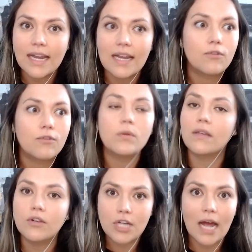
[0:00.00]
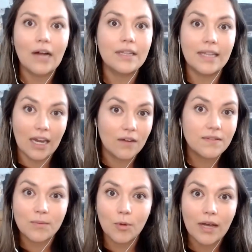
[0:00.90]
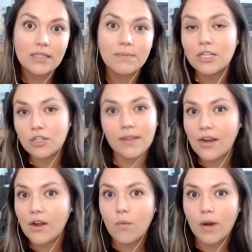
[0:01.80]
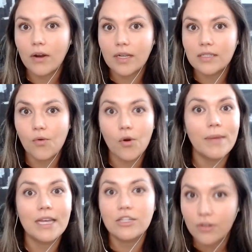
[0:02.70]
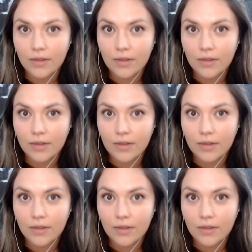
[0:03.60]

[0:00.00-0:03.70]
And if you leave your child in the care of someone else, make sure they know where it is, or make sure